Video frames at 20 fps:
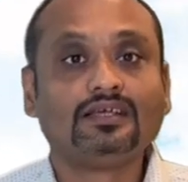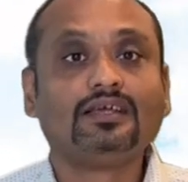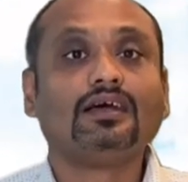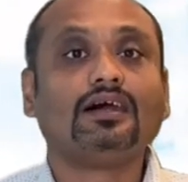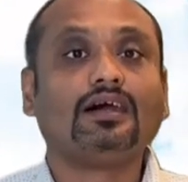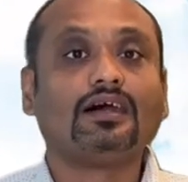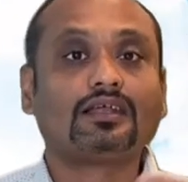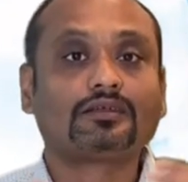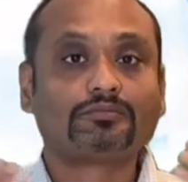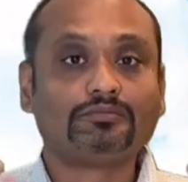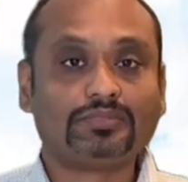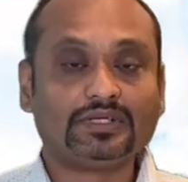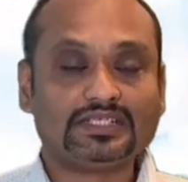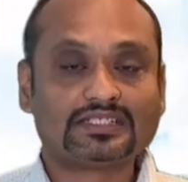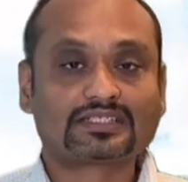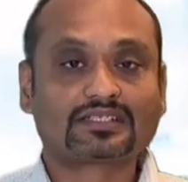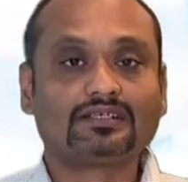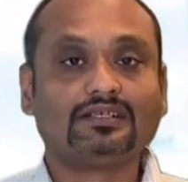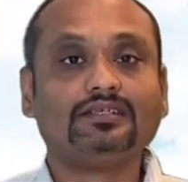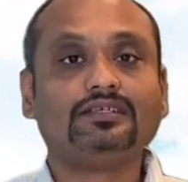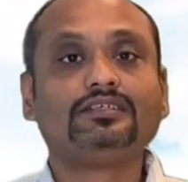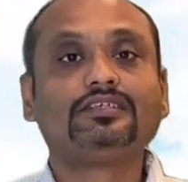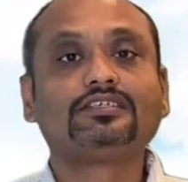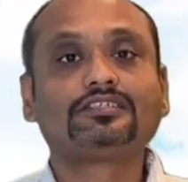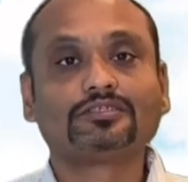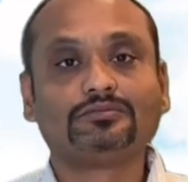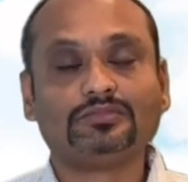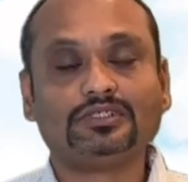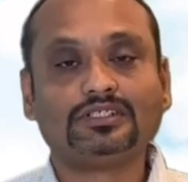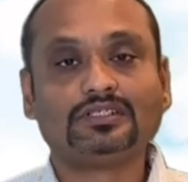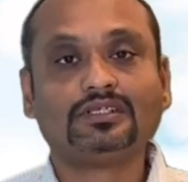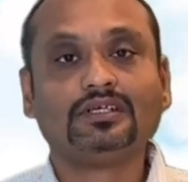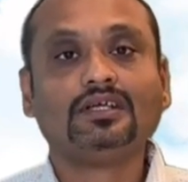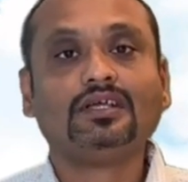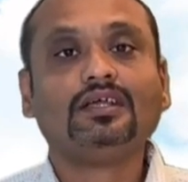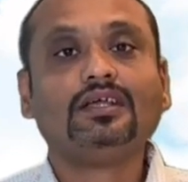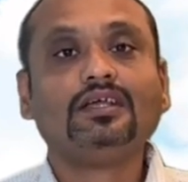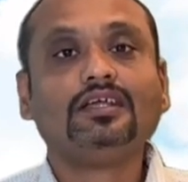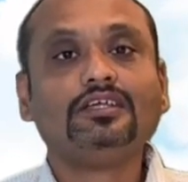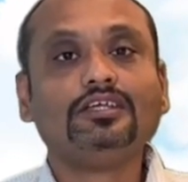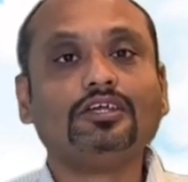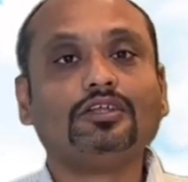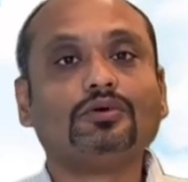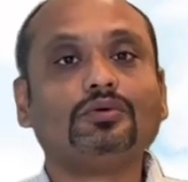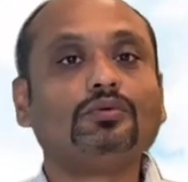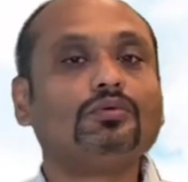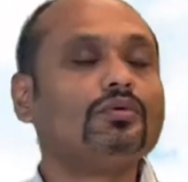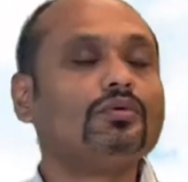are basically determined. you know